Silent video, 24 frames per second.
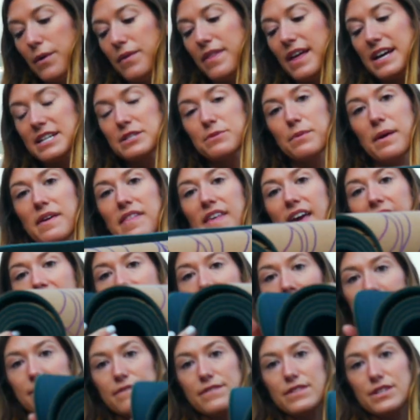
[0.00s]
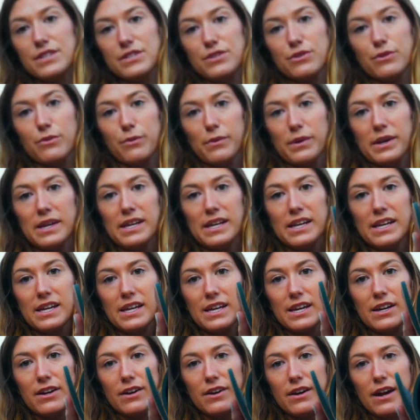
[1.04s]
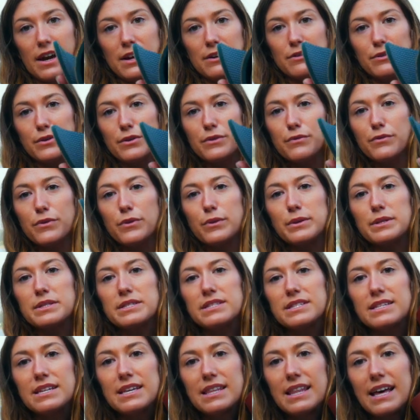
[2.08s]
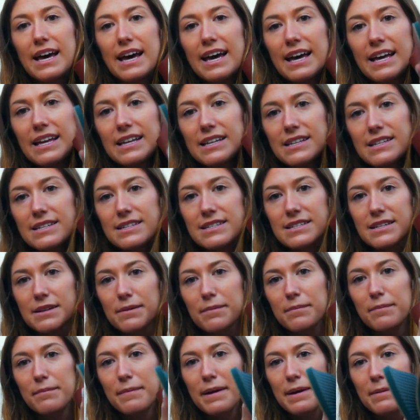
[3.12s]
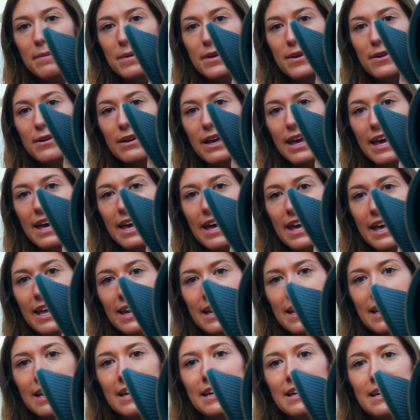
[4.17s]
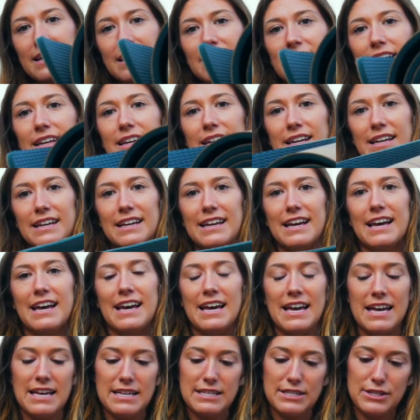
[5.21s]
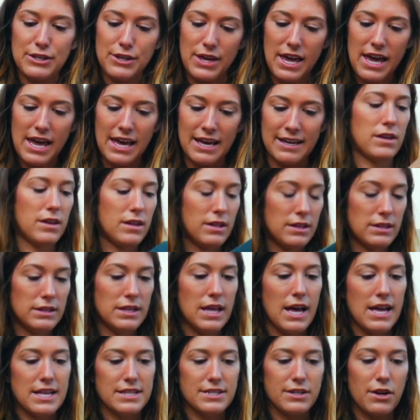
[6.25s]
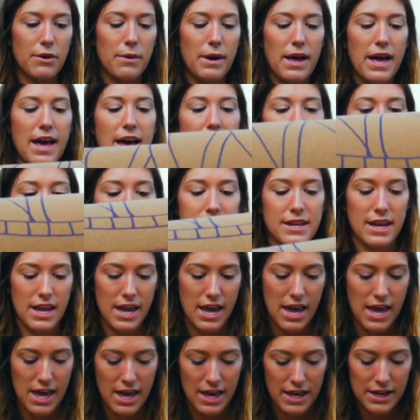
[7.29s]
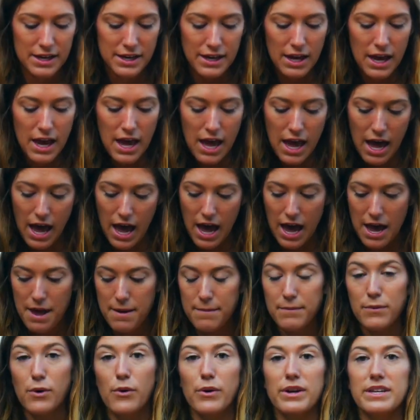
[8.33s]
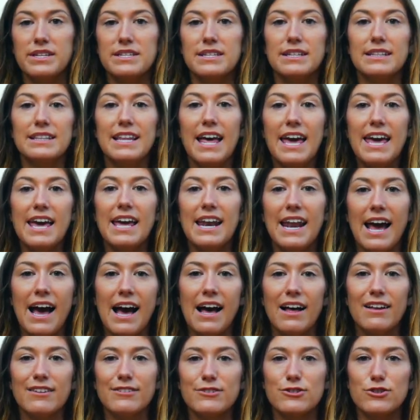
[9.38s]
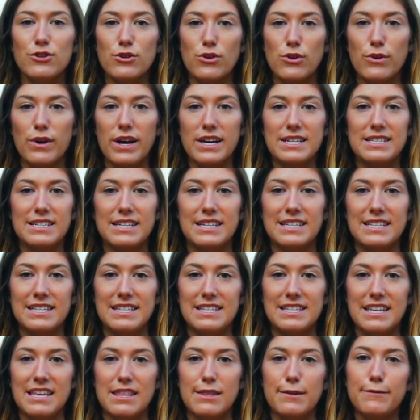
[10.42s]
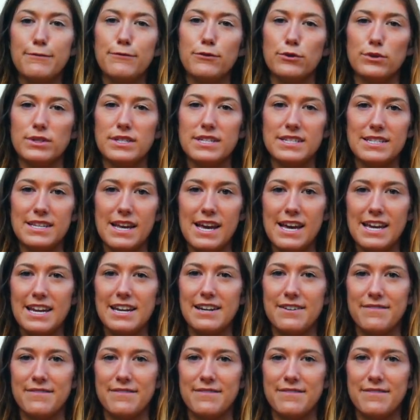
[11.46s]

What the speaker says: that's why they have this green here. I don't know if you can see that. Maybe you can. So yeah, let's go ahead and I am going to lay it out so you guys can see the full design.